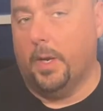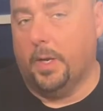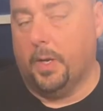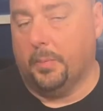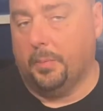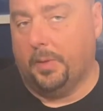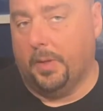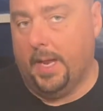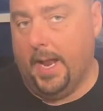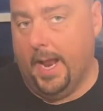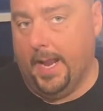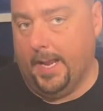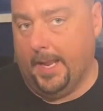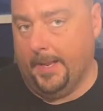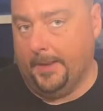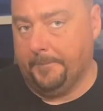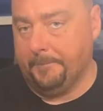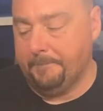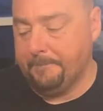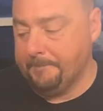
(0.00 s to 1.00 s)
you're
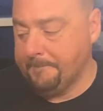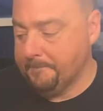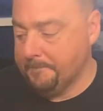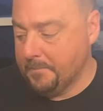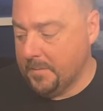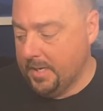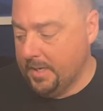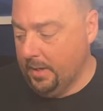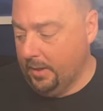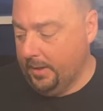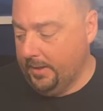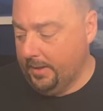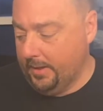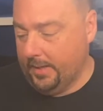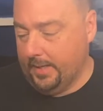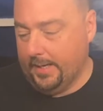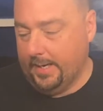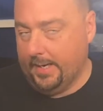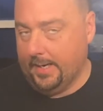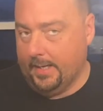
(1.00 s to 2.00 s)
planting, you're either
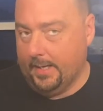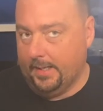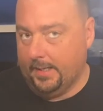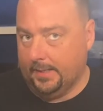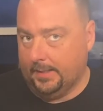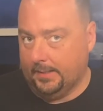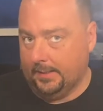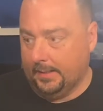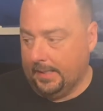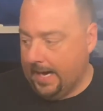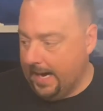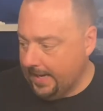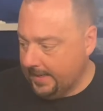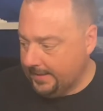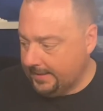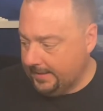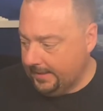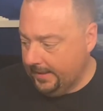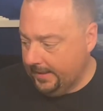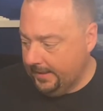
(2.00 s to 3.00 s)
gonna get a lot of
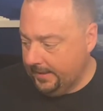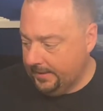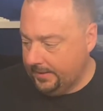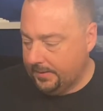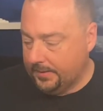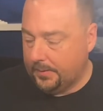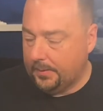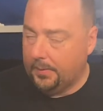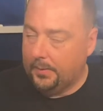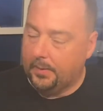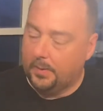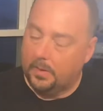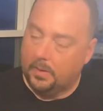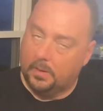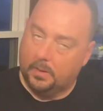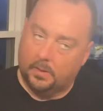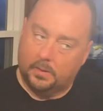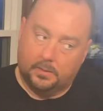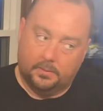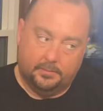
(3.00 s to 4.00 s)
seeds
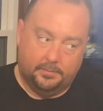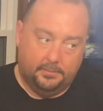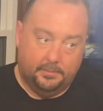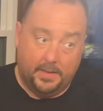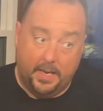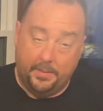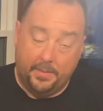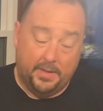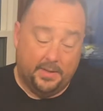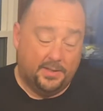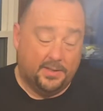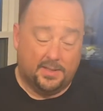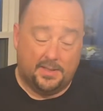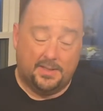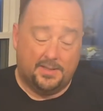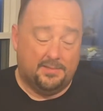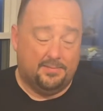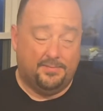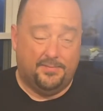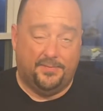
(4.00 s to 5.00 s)
or maybe just
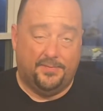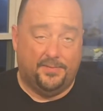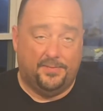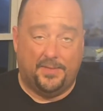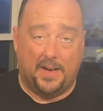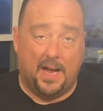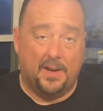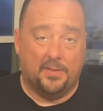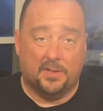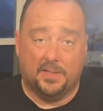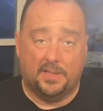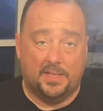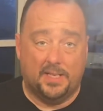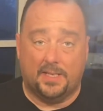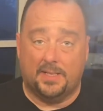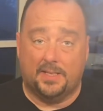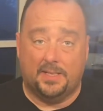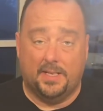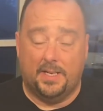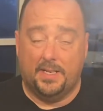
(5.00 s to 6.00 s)
5 or
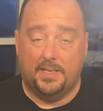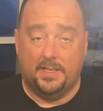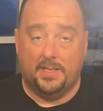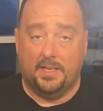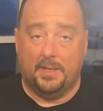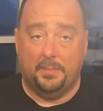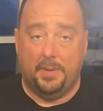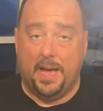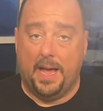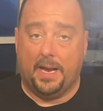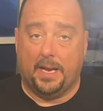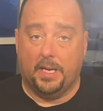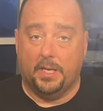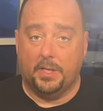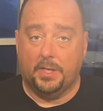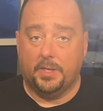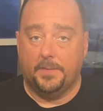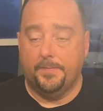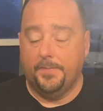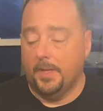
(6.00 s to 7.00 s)
6 seeds in a
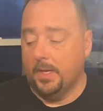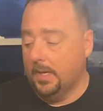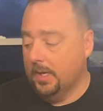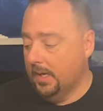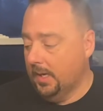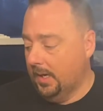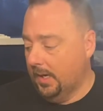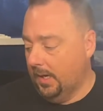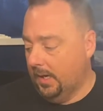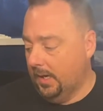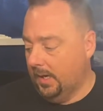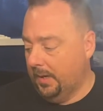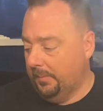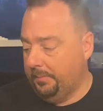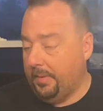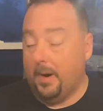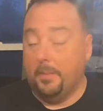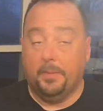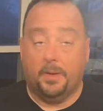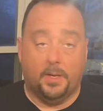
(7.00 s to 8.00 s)
package.
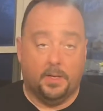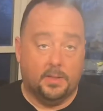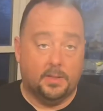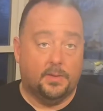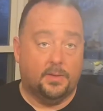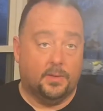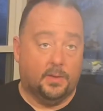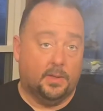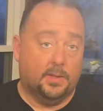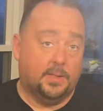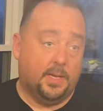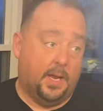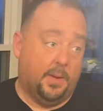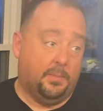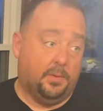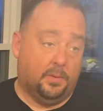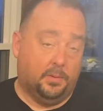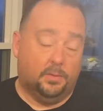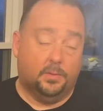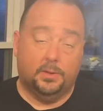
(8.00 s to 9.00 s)
Pumpkins, for
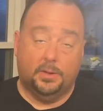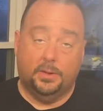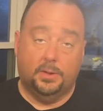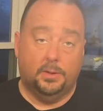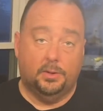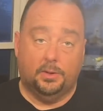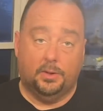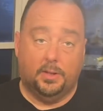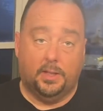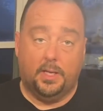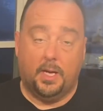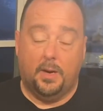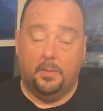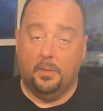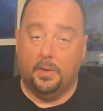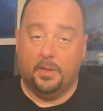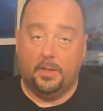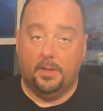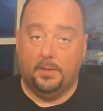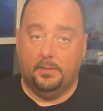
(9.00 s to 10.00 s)
example, will usually come
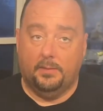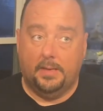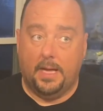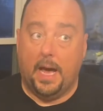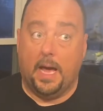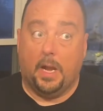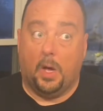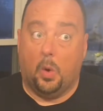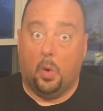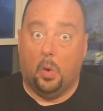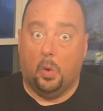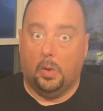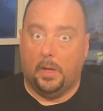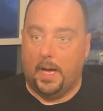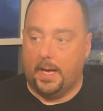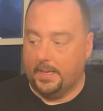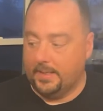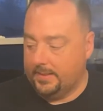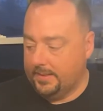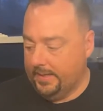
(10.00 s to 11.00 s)
with not a whole
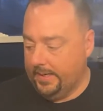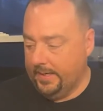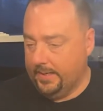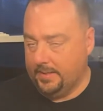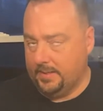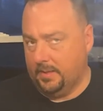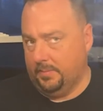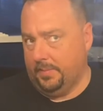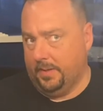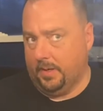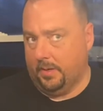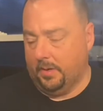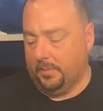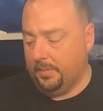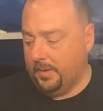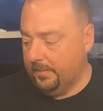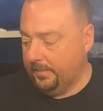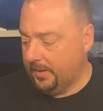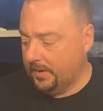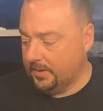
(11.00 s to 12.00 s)
lot of seeds. The bigger the
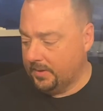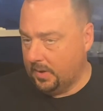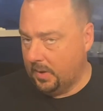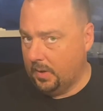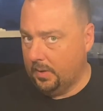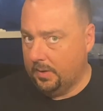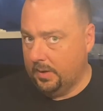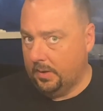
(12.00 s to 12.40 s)
pumpkins are,